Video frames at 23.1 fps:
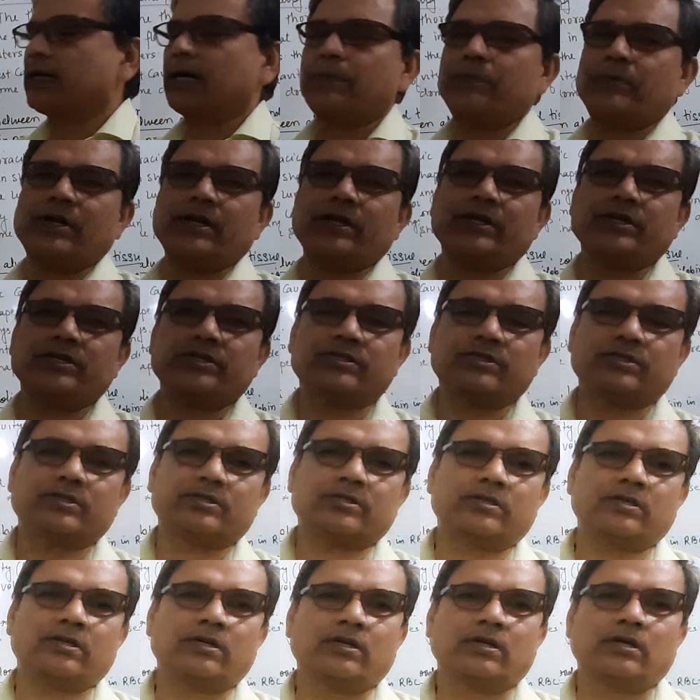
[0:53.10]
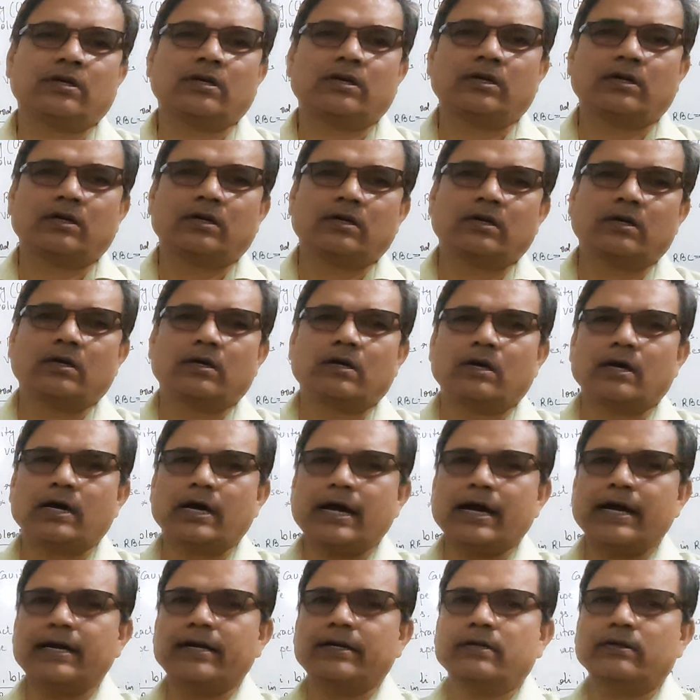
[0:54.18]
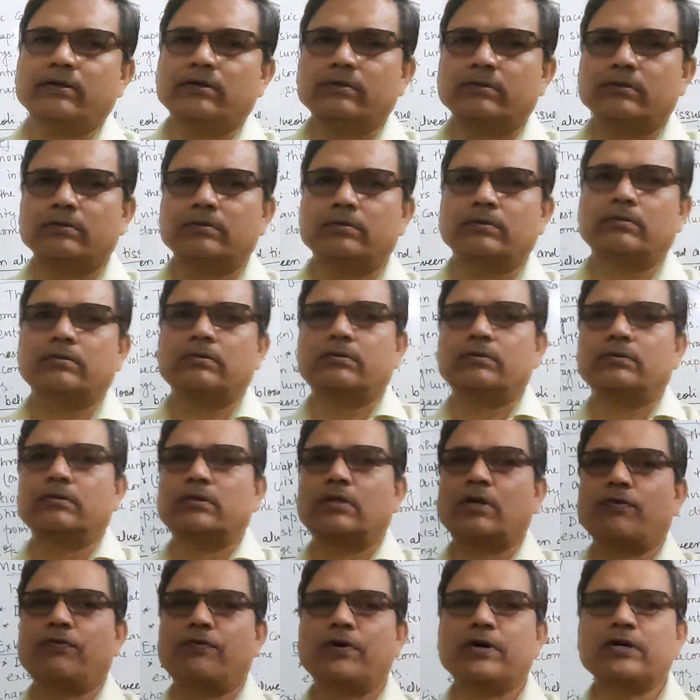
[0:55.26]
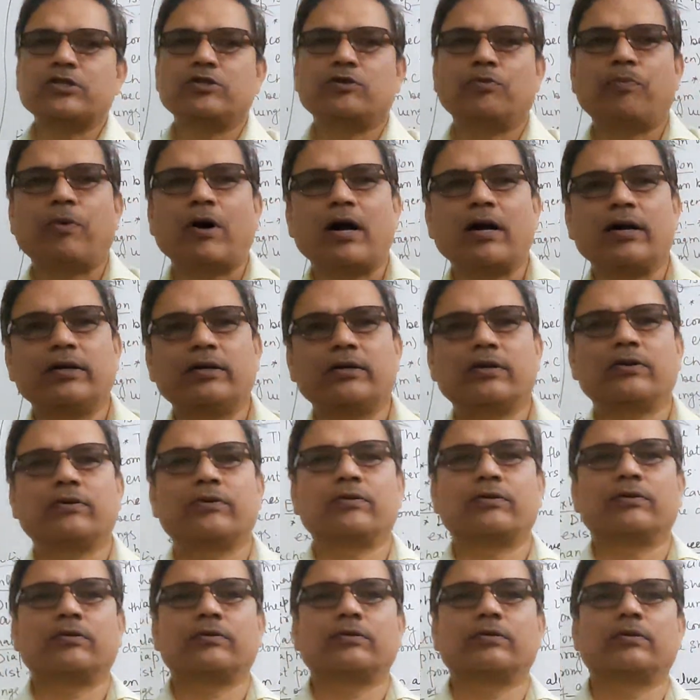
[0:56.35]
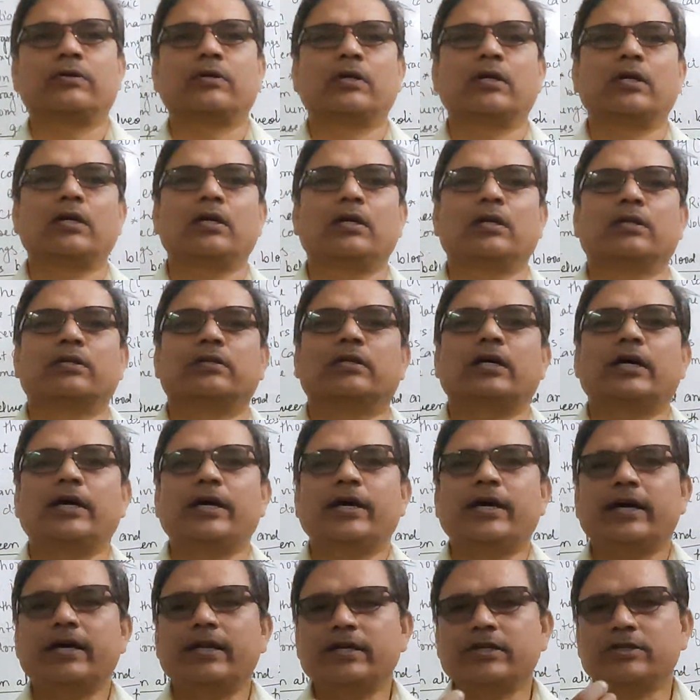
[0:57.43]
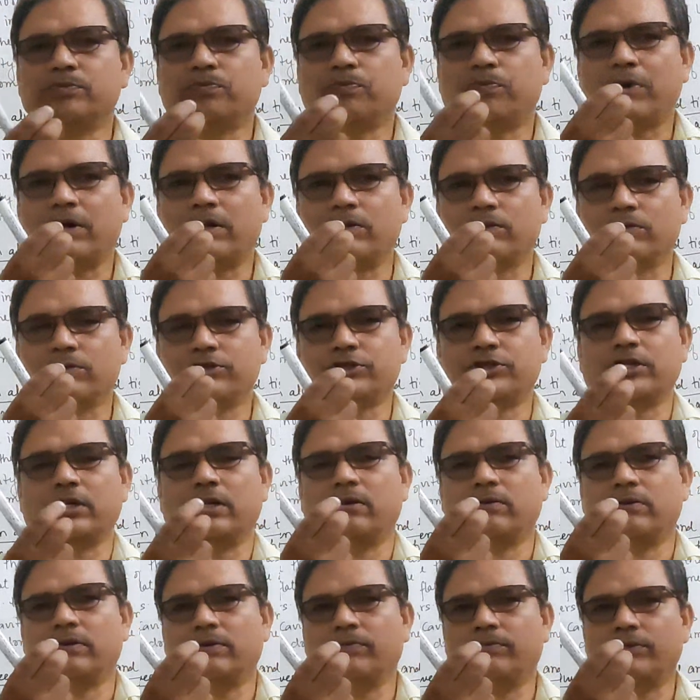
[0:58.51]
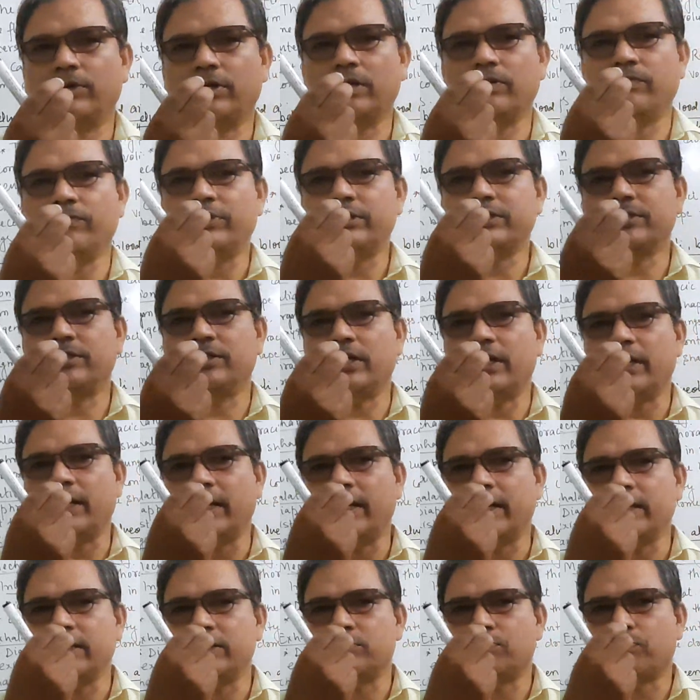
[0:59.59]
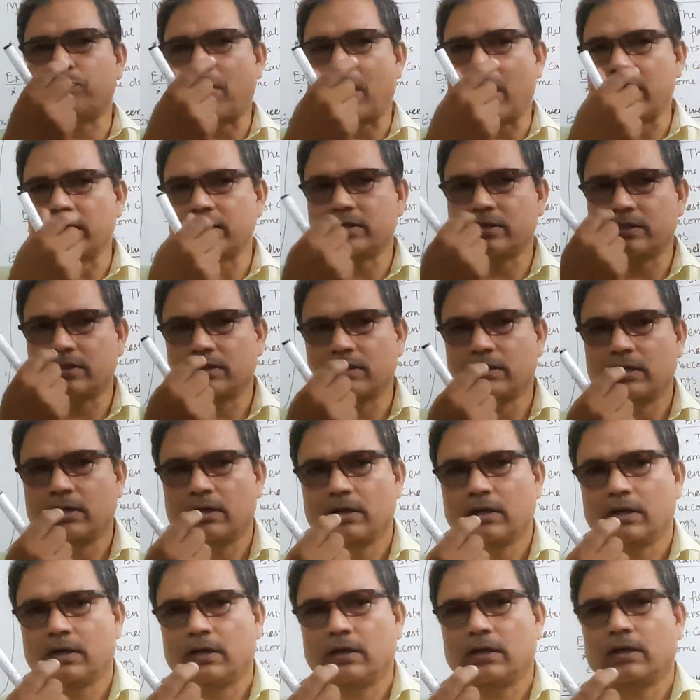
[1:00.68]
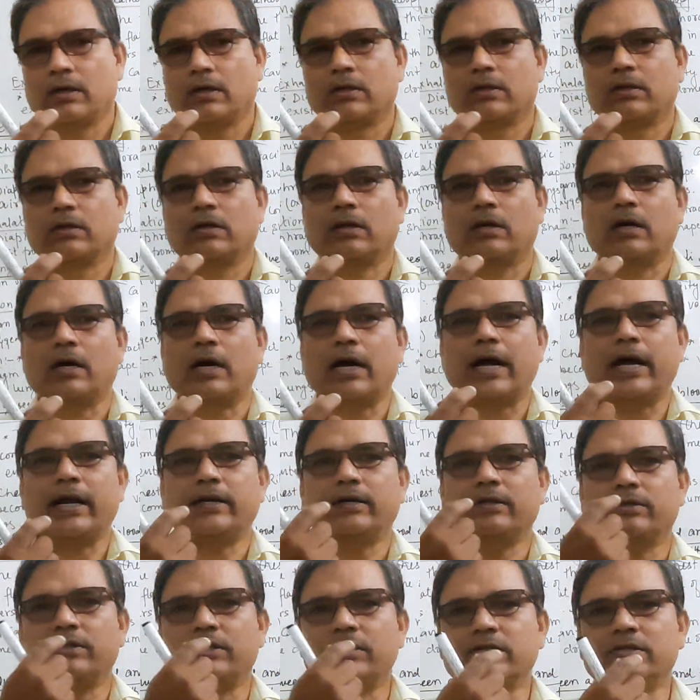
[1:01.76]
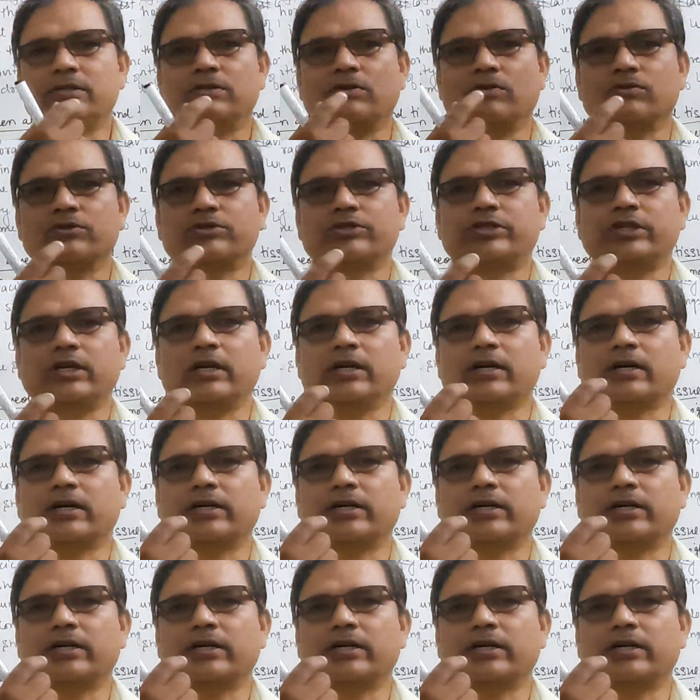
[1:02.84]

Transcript: capillaries. And the first part, the air is nostril, in which the air is passed, and this nostril